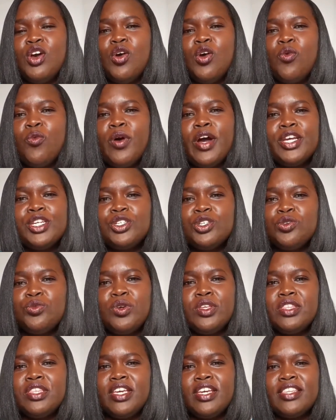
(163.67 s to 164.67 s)
why should we
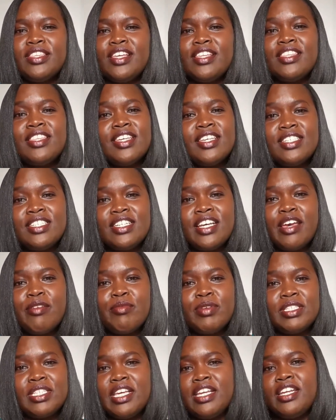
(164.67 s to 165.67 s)
think that this time
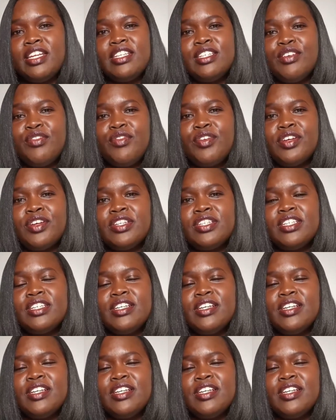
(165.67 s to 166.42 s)
is any different?